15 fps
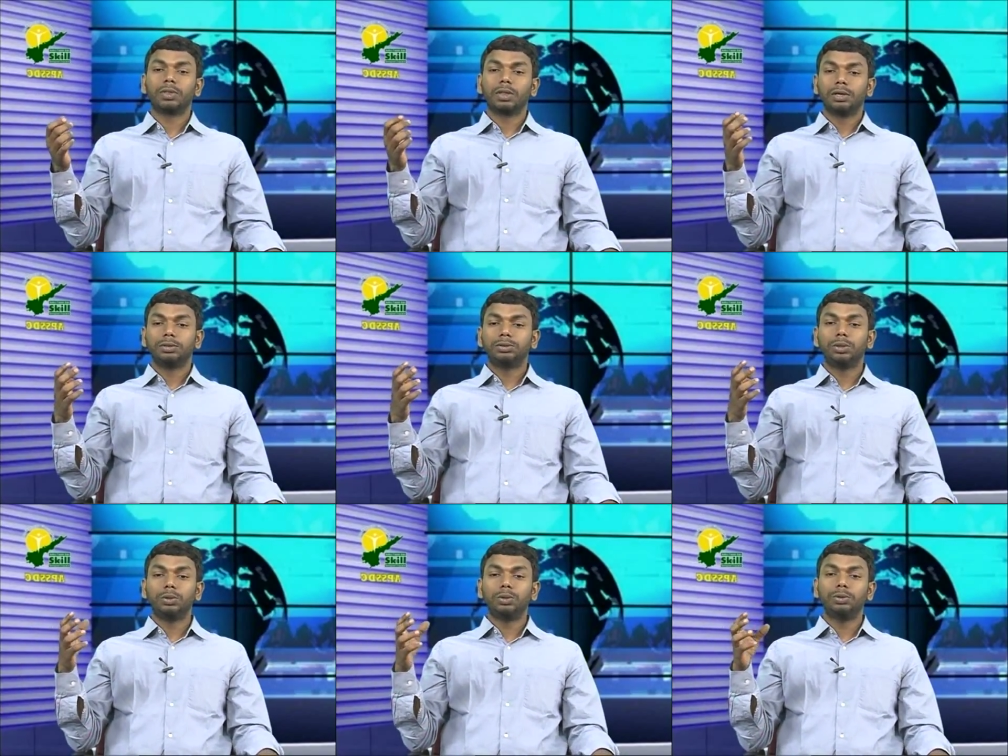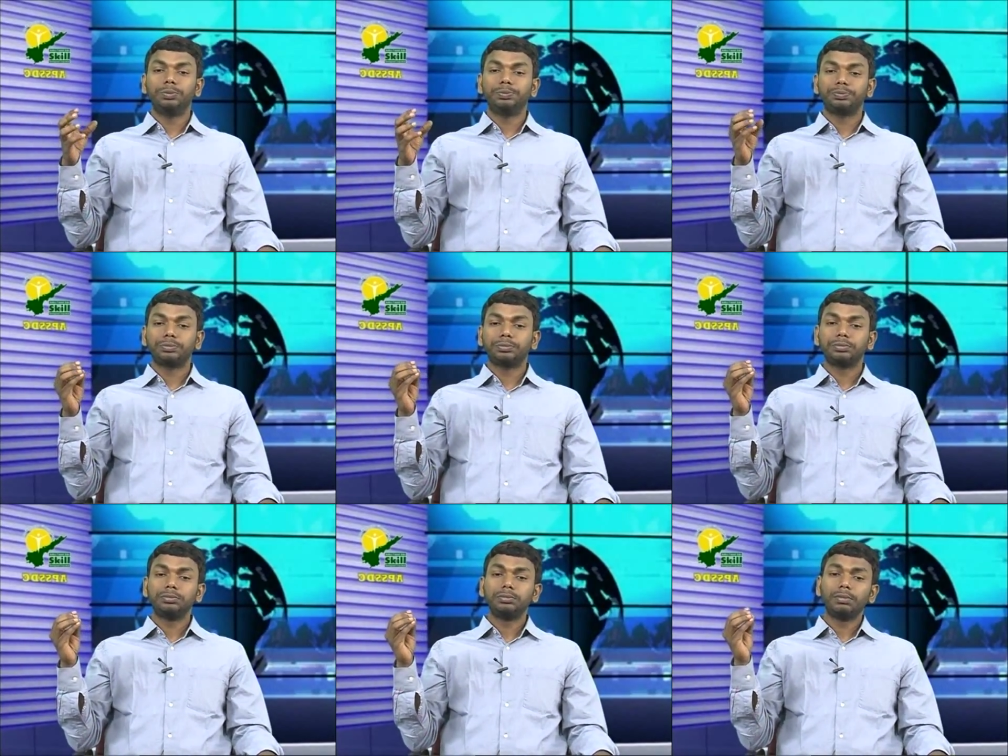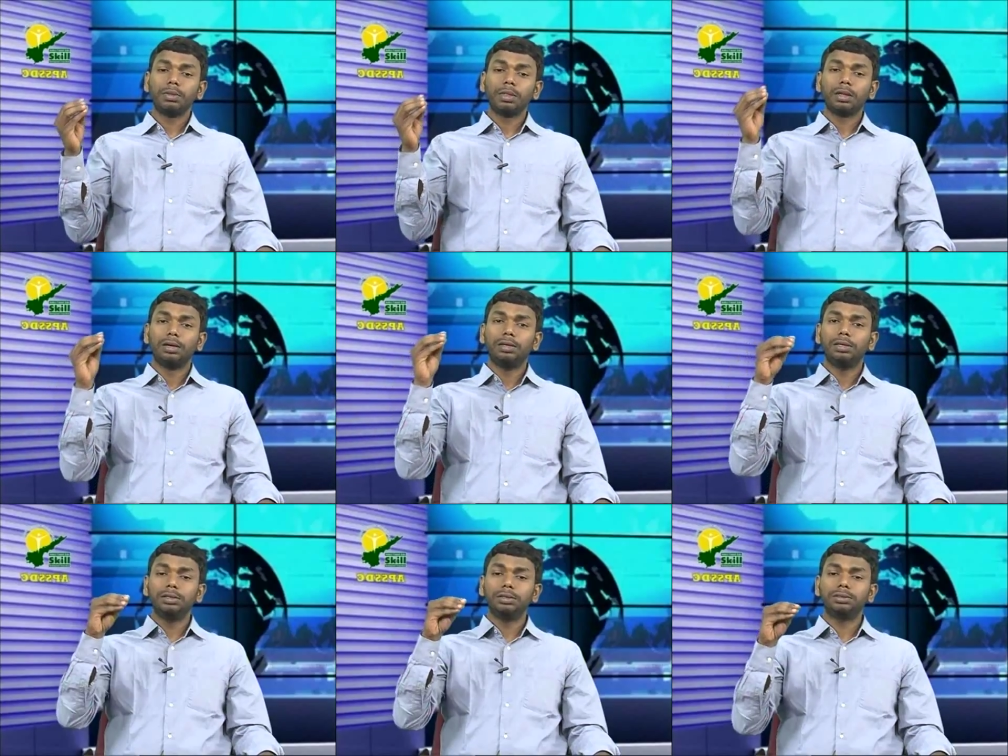So,
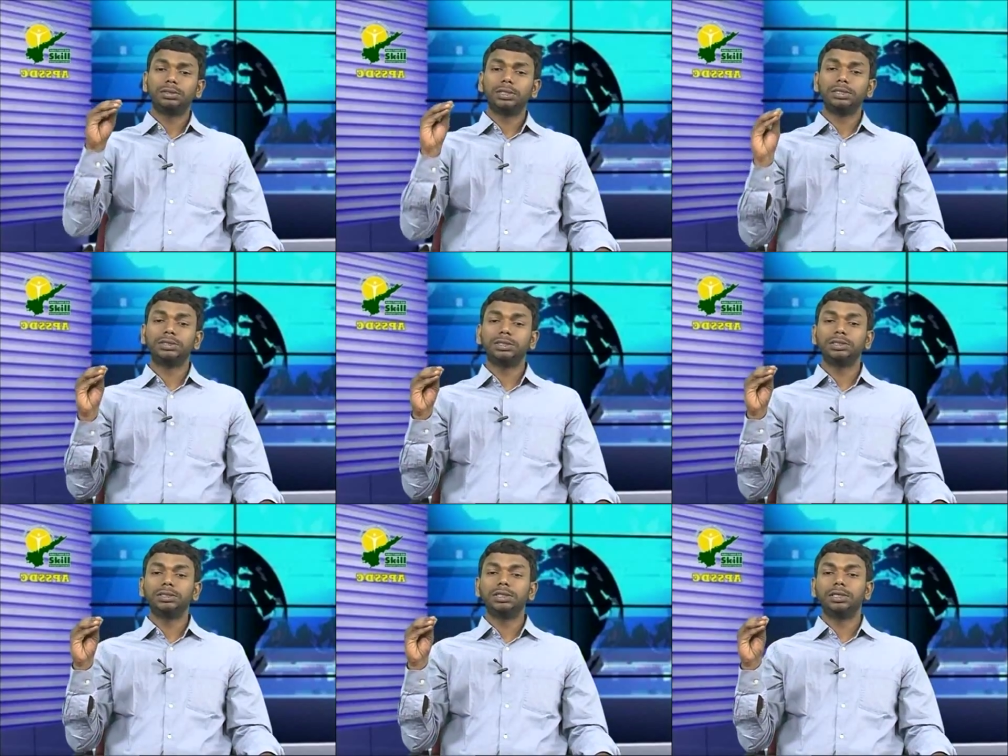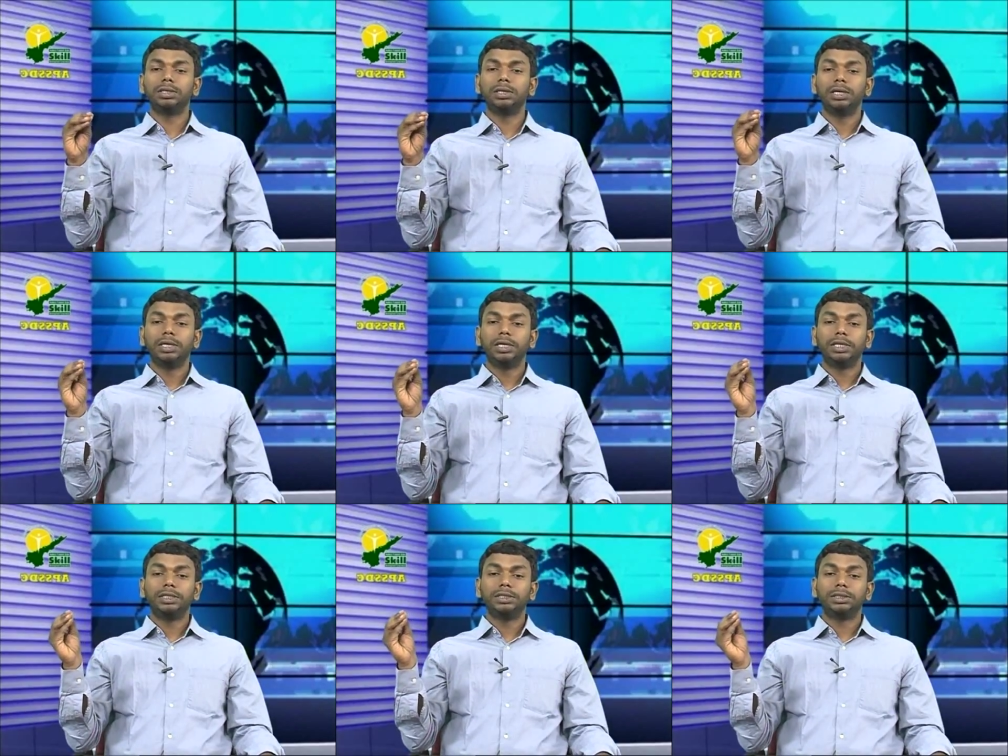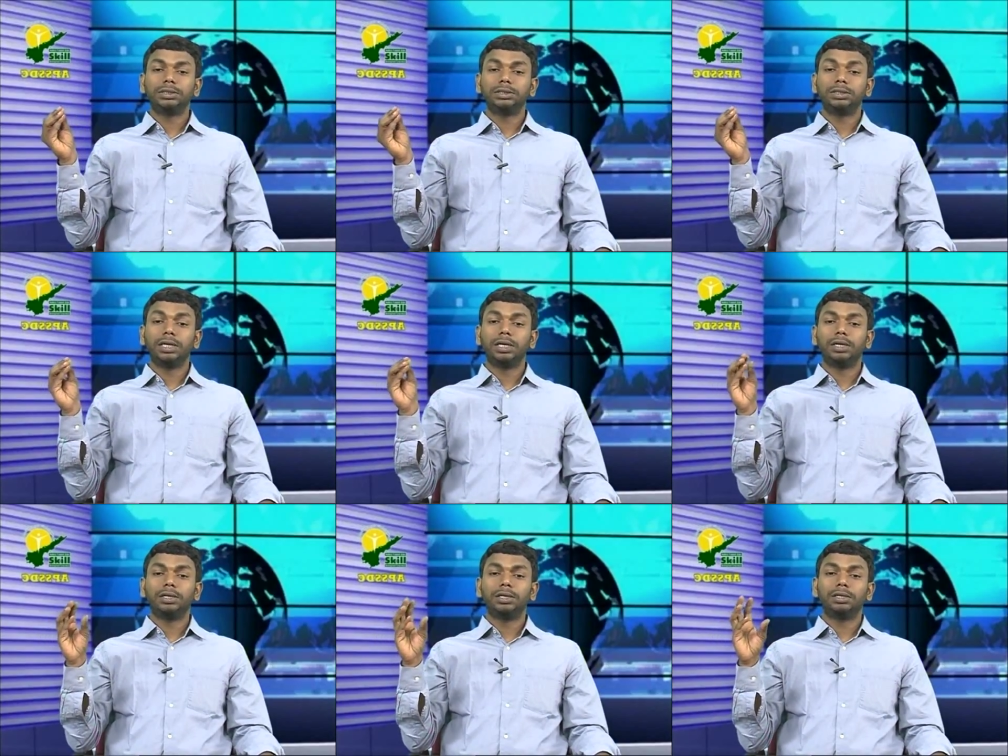search engine is
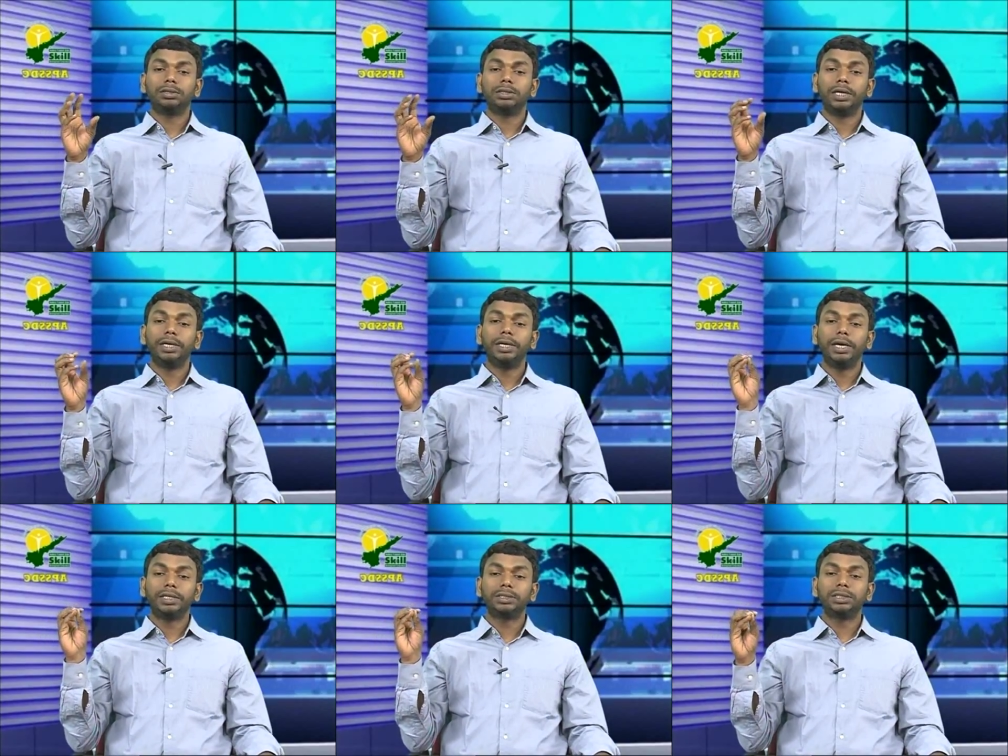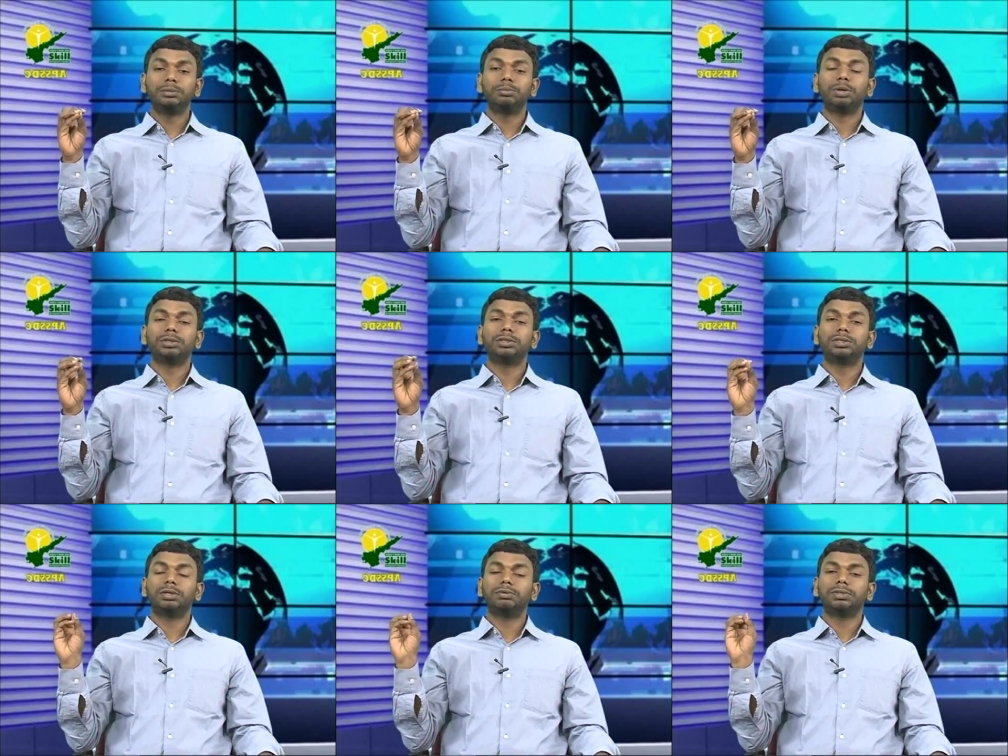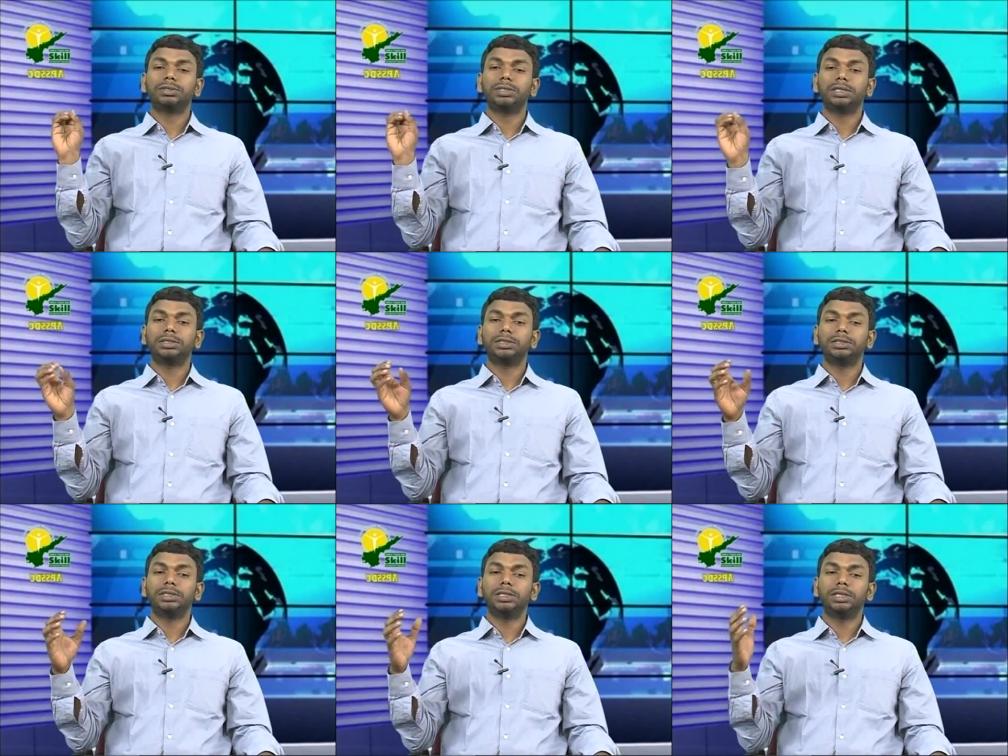the indexing process of the search
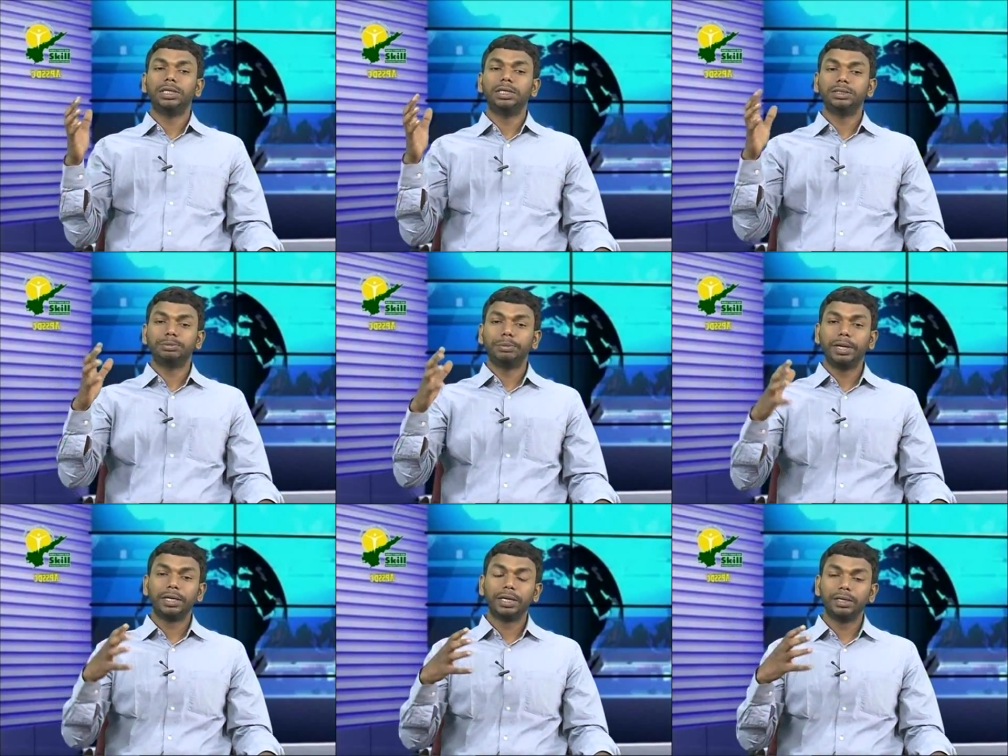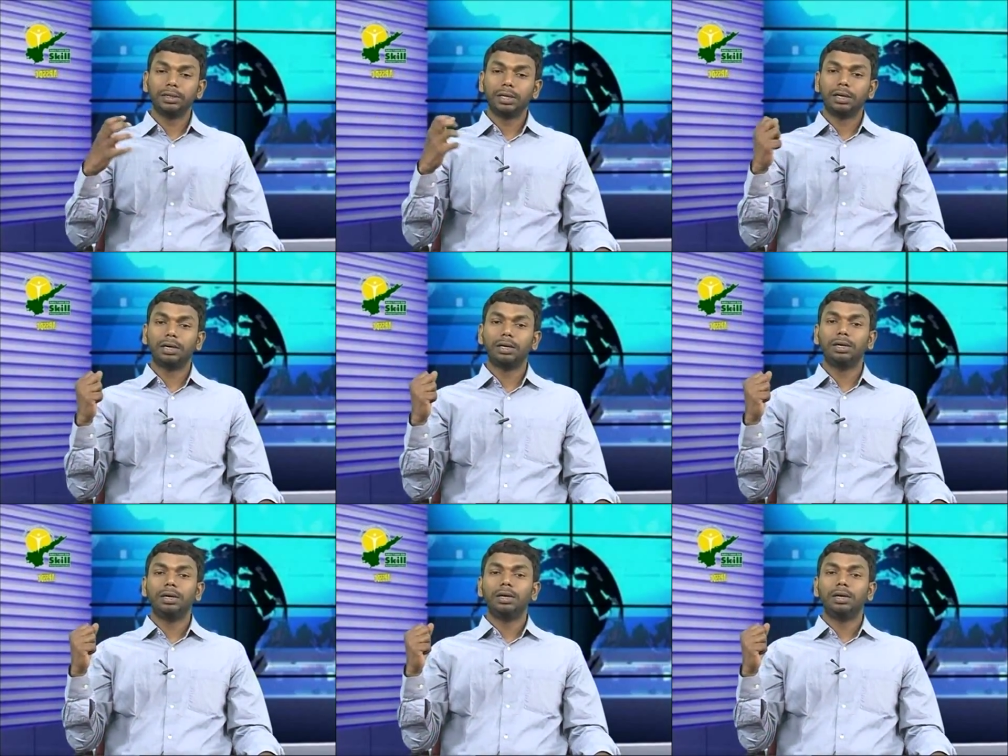engine is making the